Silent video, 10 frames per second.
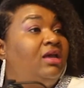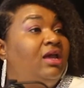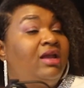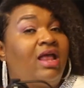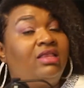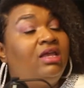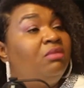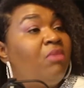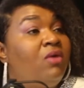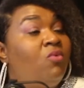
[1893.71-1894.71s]
and I think it
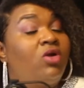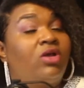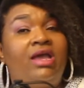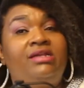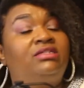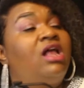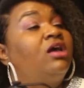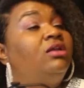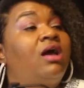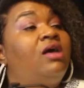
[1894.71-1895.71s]
might work and it's not
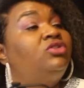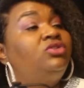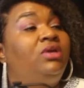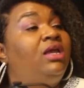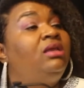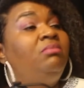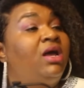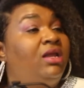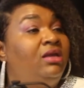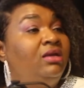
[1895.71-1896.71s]
going to cost you any
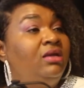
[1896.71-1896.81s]
money,